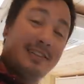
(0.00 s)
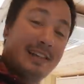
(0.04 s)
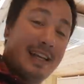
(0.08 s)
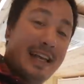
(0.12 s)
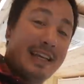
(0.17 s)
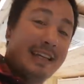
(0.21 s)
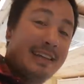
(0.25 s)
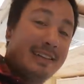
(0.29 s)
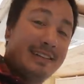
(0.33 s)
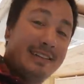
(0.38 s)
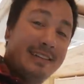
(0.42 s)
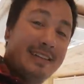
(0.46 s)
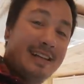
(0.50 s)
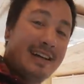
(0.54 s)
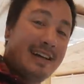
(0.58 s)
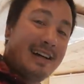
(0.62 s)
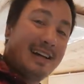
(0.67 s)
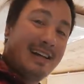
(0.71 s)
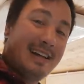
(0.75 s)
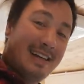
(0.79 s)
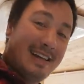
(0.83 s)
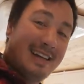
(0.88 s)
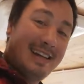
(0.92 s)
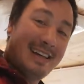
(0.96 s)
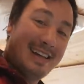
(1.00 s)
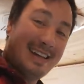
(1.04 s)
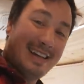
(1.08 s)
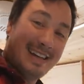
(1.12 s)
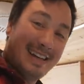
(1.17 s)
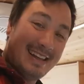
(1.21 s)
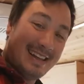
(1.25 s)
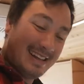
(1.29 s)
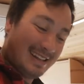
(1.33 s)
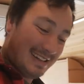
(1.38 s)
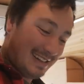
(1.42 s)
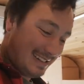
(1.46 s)
like it a lot
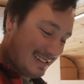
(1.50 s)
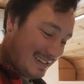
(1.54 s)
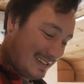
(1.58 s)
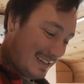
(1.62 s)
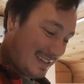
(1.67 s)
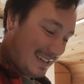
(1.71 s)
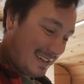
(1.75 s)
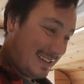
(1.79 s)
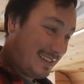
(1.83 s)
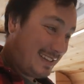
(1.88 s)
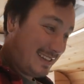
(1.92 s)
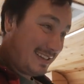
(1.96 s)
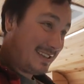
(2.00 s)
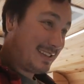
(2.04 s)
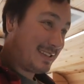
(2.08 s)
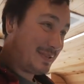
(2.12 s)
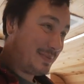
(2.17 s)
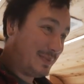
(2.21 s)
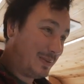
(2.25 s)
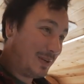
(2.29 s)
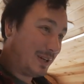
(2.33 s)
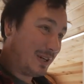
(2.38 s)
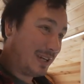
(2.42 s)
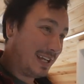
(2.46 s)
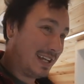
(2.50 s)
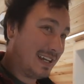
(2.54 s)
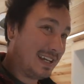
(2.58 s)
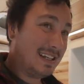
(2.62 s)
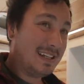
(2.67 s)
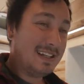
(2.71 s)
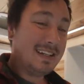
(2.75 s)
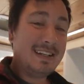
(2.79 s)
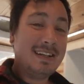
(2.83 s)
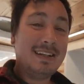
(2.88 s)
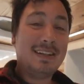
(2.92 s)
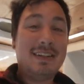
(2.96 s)
this morning.
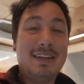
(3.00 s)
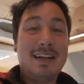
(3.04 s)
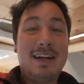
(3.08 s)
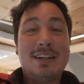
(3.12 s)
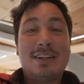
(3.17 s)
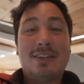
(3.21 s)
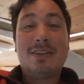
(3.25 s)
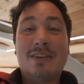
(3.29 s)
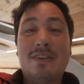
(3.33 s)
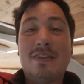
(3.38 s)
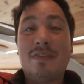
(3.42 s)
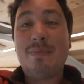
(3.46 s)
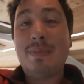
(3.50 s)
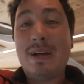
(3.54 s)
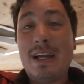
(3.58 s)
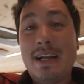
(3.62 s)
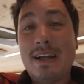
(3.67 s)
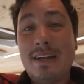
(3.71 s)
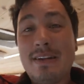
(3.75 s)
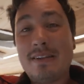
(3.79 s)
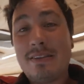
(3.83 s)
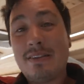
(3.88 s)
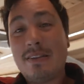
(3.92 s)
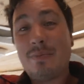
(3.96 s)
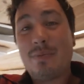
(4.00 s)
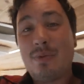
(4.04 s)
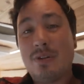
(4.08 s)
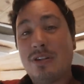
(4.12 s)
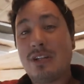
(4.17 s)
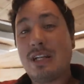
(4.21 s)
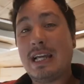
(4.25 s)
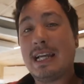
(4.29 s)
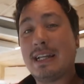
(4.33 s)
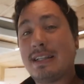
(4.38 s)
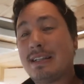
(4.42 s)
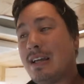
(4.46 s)
Not sure if my hair is super
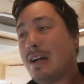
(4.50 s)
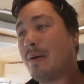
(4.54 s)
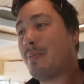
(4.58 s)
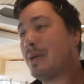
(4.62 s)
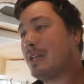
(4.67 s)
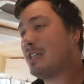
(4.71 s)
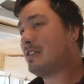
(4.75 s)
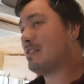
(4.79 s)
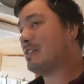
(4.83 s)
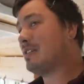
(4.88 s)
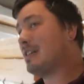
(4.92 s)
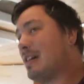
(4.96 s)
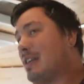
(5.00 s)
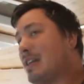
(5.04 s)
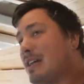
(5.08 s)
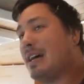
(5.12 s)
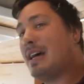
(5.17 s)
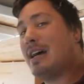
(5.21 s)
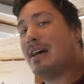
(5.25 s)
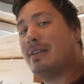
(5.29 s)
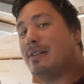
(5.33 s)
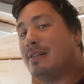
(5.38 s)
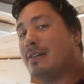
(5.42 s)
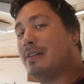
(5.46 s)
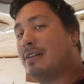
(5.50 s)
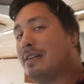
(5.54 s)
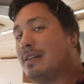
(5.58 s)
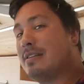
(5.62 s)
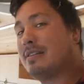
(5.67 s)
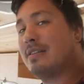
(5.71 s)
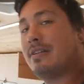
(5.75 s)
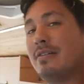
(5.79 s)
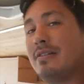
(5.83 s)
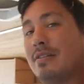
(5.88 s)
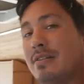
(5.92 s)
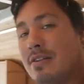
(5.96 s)
jacked up. I usually got a hat on because
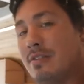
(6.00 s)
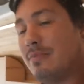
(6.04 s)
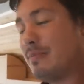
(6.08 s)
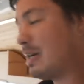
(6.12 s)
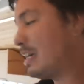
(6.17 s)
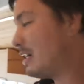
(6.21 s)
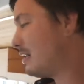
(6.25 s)
I don't comb my